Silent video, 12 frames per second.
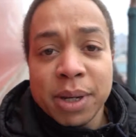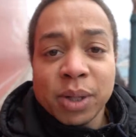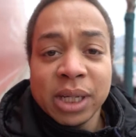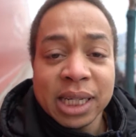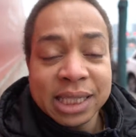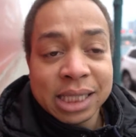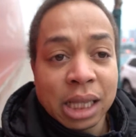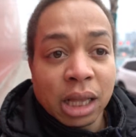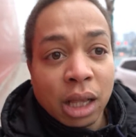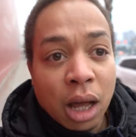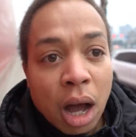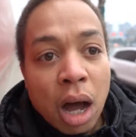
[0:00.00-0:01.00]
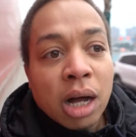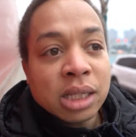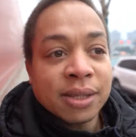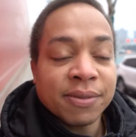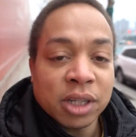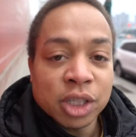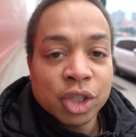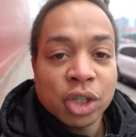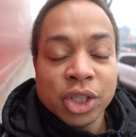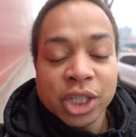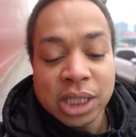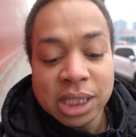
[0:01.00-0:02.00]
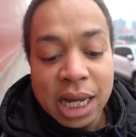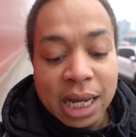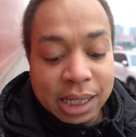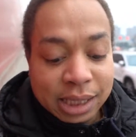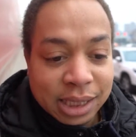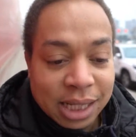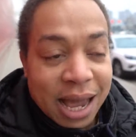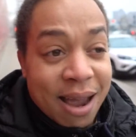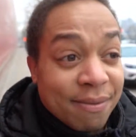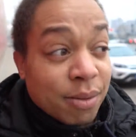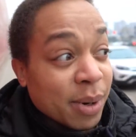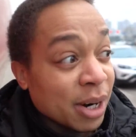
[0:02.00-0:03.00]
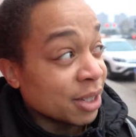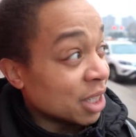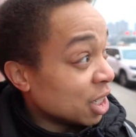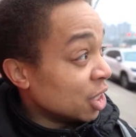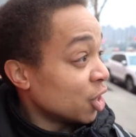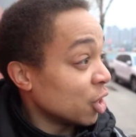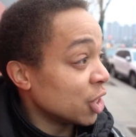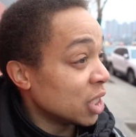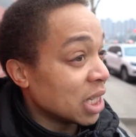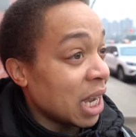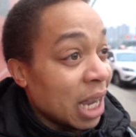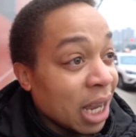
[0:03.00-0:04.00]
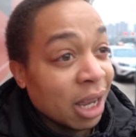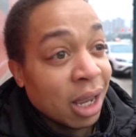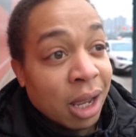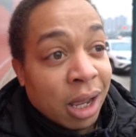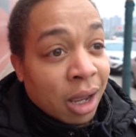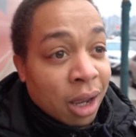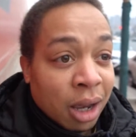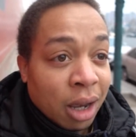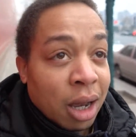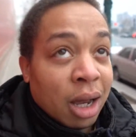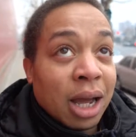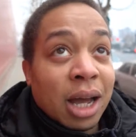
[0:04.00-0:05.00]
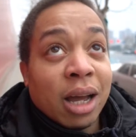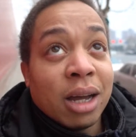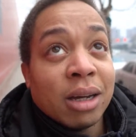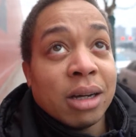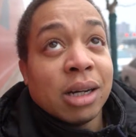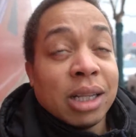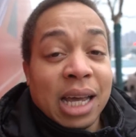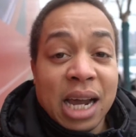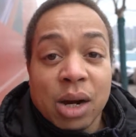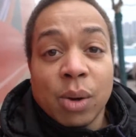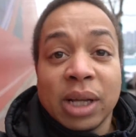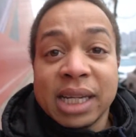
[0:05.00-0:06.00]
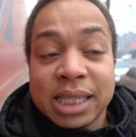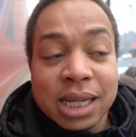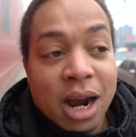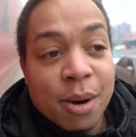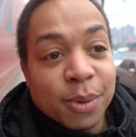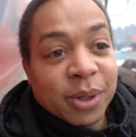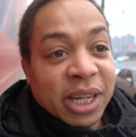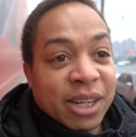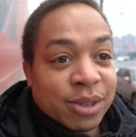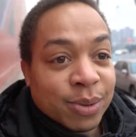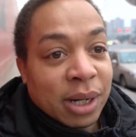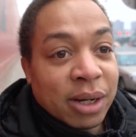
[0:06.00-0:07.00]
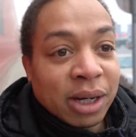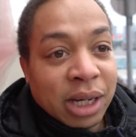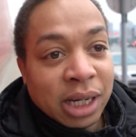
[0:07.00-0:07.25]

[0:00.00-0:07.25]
buildings and lots of construction sites. Everywhere is a construction site. And the air quality is terrible here as well.